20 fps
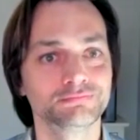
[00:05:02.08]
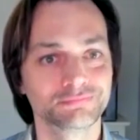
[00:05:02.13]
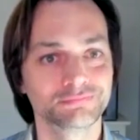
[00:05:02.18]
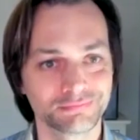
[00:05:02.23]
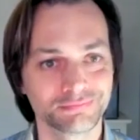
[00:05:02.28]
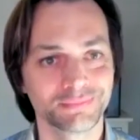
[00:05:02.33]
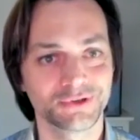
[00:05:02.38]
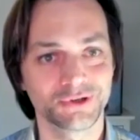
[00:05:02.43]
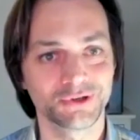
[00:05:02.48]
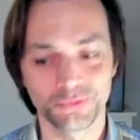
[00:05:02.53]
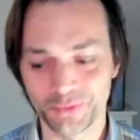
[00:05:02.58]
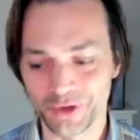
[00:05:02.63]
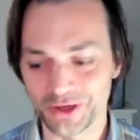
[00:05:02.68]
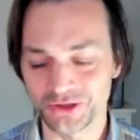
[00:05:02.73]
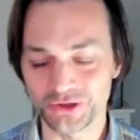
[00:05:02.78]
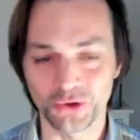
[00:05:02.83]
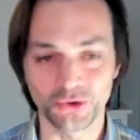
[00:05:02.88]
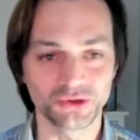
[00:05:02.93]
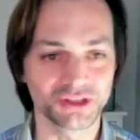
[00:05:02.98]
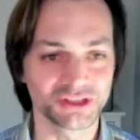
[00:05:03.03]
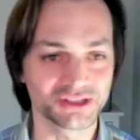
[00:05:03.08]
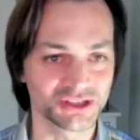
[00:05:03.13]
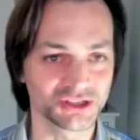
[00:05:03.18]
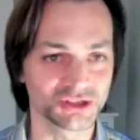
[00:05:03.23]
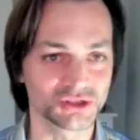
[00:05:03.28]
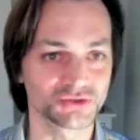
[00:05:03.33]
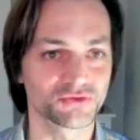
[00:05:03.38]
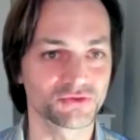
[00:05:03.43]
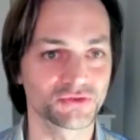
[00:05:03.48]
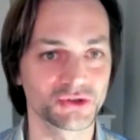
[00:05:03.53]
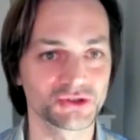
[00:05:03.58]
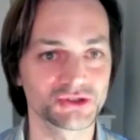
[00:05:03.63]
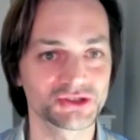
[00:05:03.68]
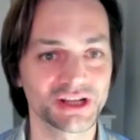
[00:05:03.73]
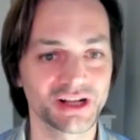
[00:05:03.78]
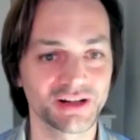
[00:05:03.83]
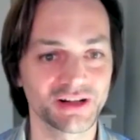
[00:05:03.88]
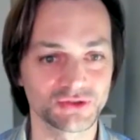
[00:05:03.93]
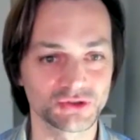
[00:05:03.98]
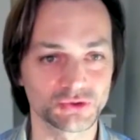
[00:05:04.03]
make your own decision for
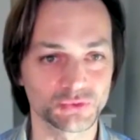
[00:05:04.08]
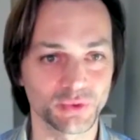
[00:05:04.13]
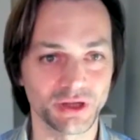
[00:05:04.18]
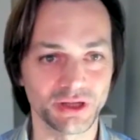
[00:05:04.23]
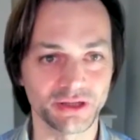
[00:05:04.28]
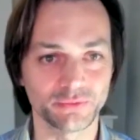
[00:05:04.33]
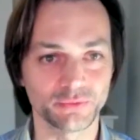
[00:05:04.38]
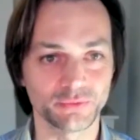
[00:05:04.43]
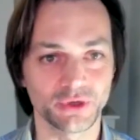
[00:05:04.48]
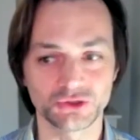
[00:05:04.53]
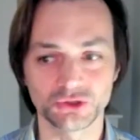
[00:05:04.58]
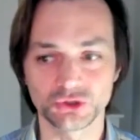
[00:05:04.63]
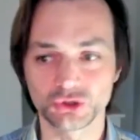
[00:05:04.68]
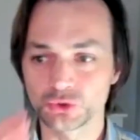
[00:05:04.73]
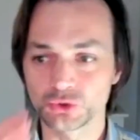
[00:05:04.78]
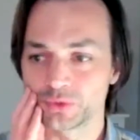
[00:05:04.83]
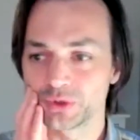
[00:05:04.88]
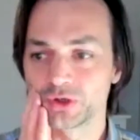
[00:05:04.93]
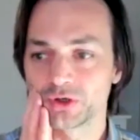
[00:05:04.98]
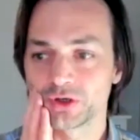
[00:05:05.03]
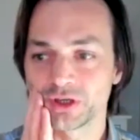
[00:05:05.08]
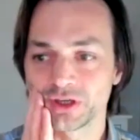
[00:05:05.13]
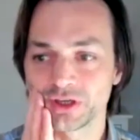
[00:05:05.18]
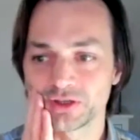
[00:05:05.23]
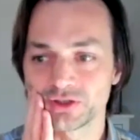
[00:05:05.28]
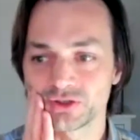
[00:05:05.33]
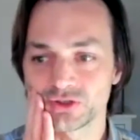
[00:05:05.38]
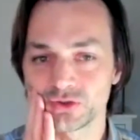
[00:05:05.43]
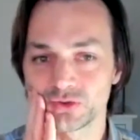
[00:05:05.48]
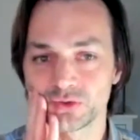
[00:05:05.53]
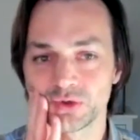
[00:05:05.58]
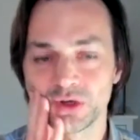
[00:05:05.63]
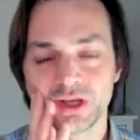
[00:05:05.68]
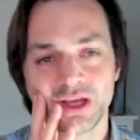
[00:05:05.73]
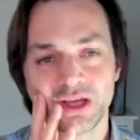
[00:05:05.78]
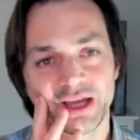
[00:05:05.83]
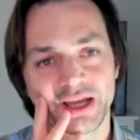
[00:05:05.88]
yourself as well, and what you should be looking into.